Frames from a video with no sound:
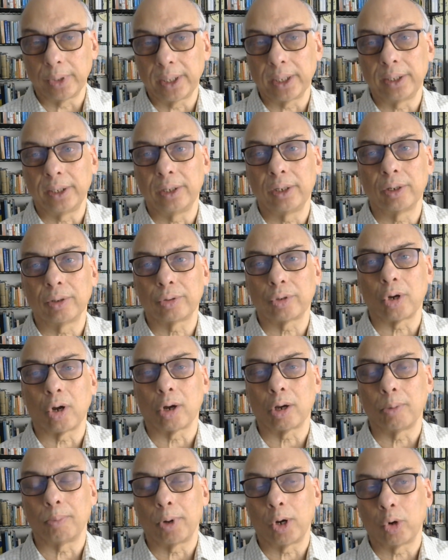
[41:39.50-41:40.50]
can here
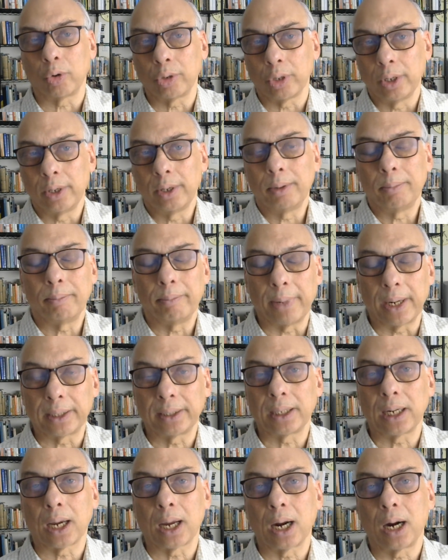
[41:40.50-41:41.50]
talk about
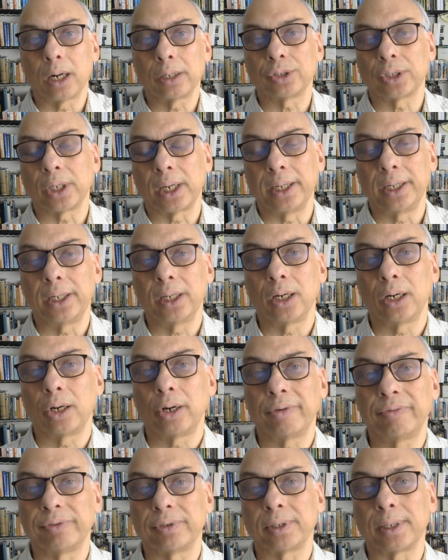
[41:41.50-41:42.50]
McTaggart's idea
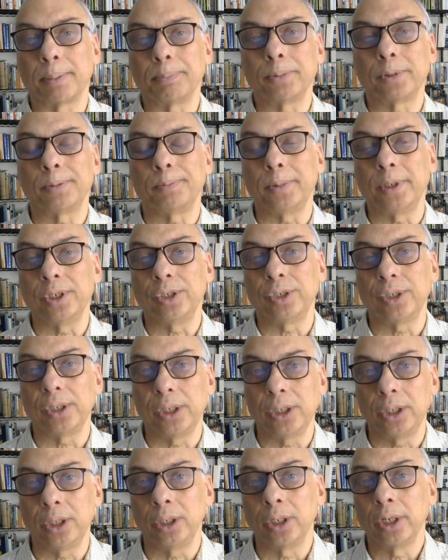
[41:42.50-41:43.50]
of sub
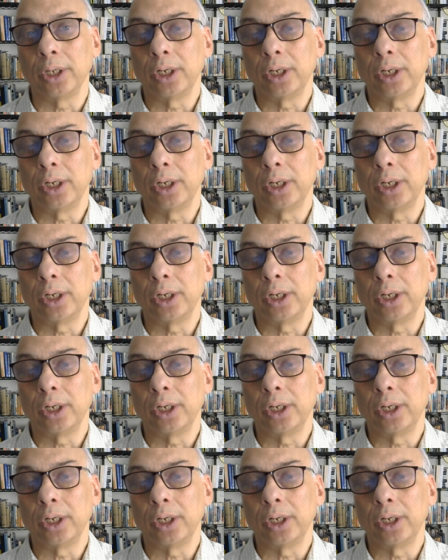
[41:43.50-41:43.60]
specie